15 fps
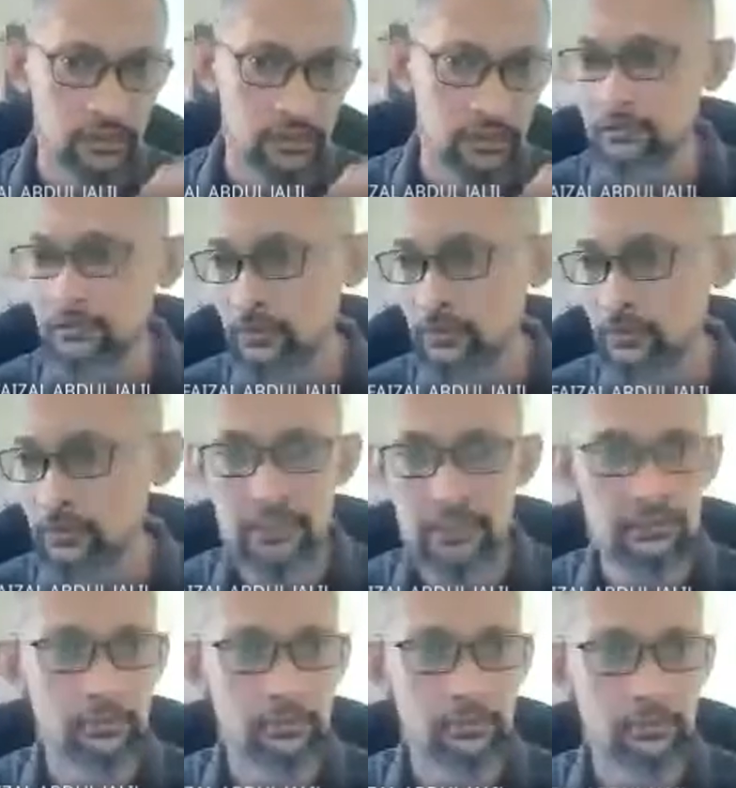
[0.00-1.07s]
so it
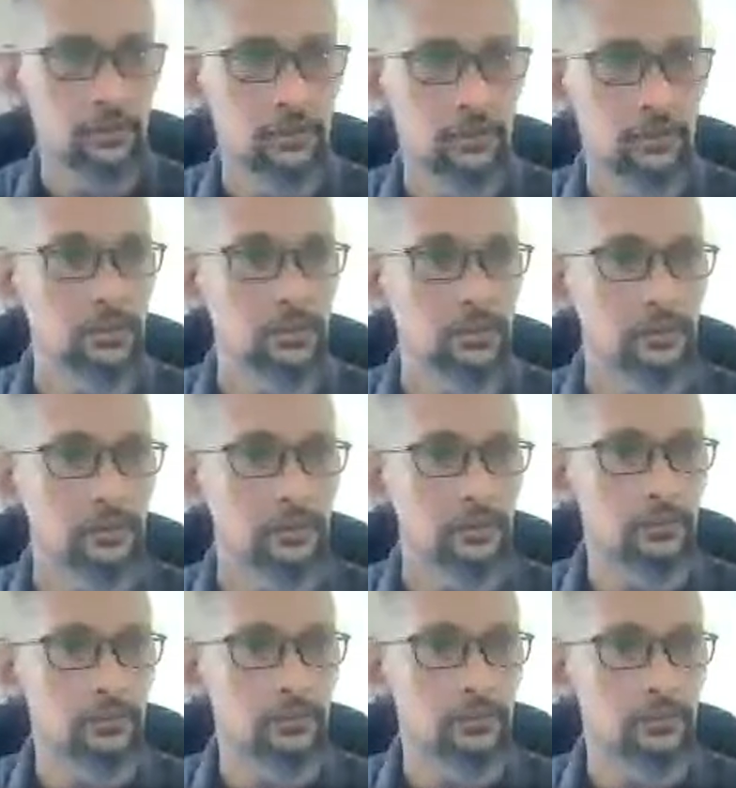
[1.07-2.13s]
doesn't.
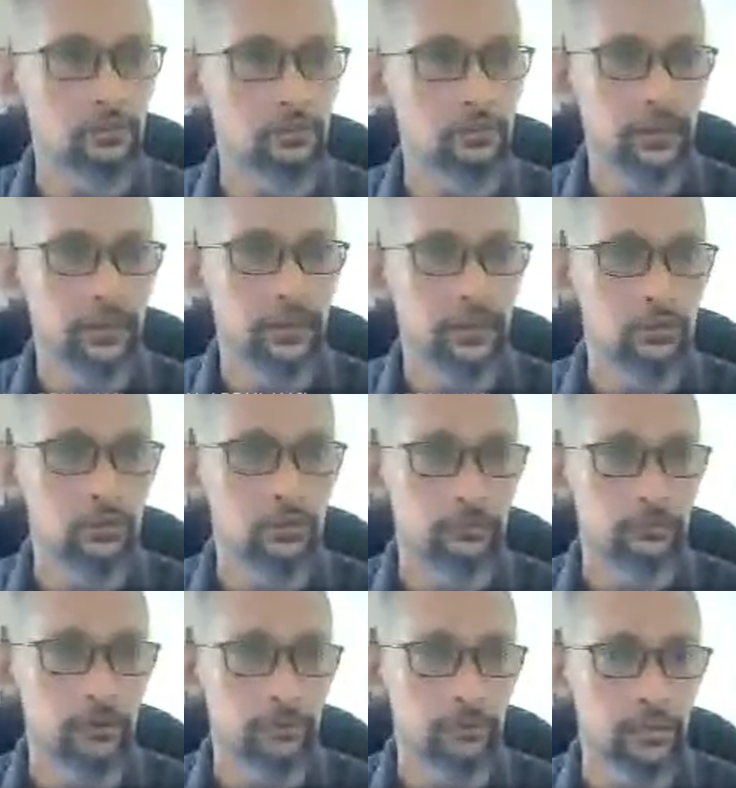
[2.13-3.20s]
Is everything good
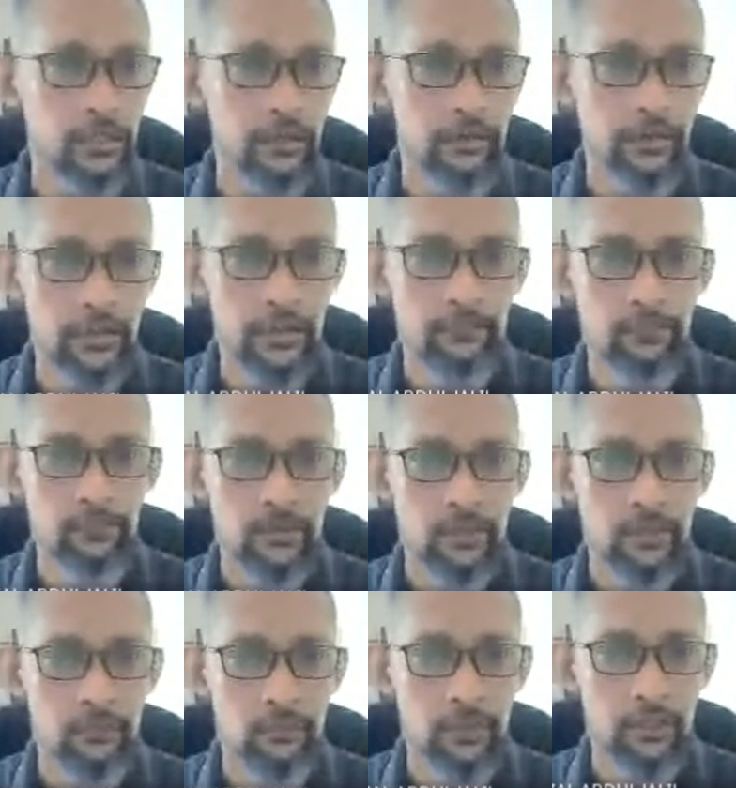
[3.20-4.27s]
from here there? Okay,
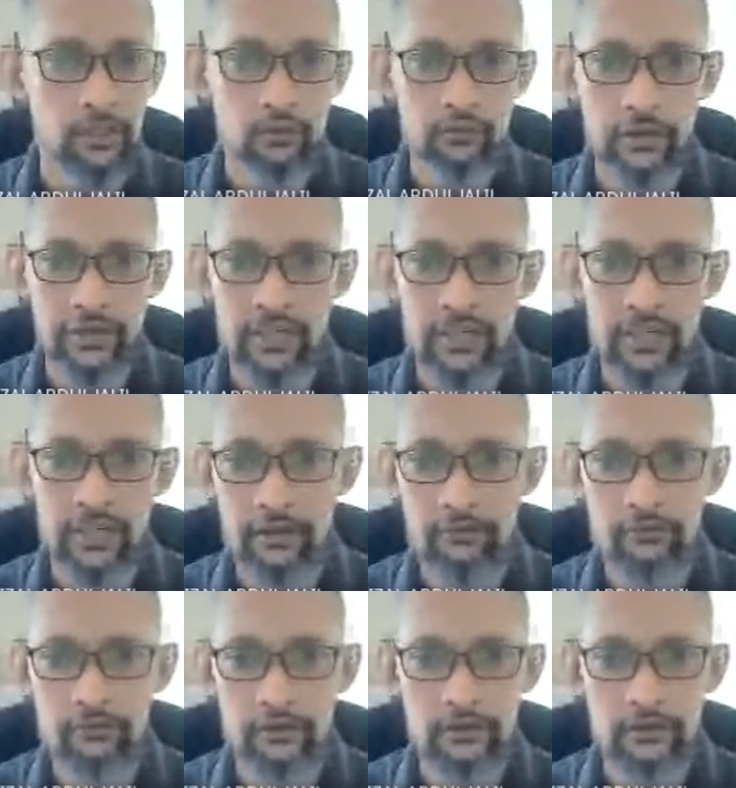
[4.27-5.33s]
put it the gradient map
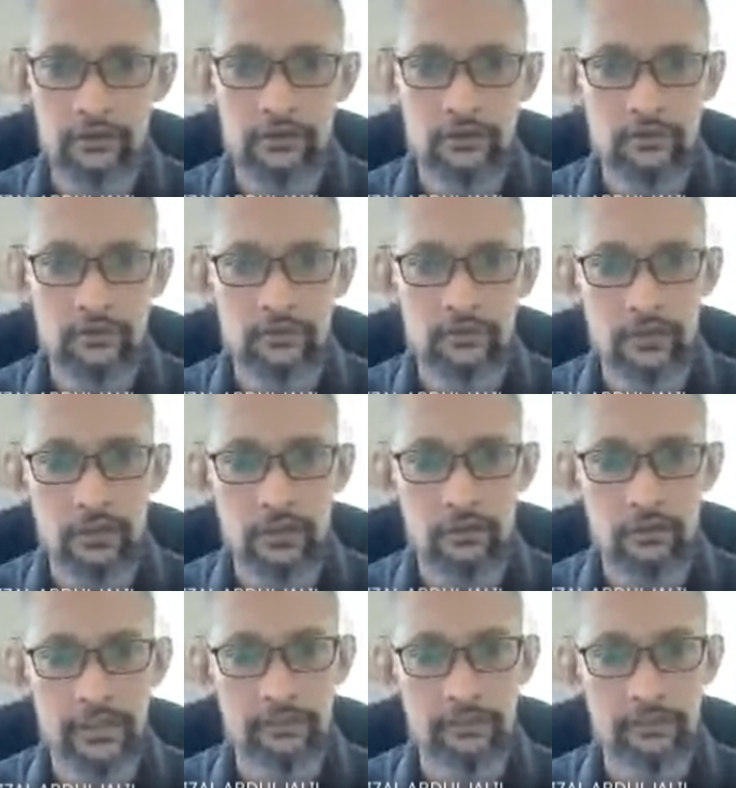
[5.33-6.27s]
first. All right,